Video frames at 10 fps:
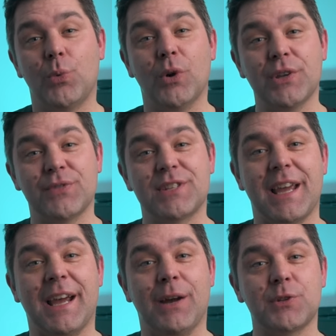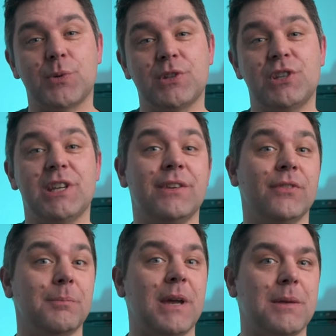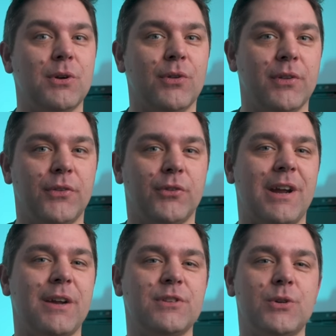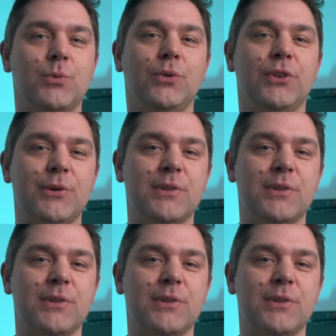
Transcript: what you've set out to achieve, and maybe others around you will do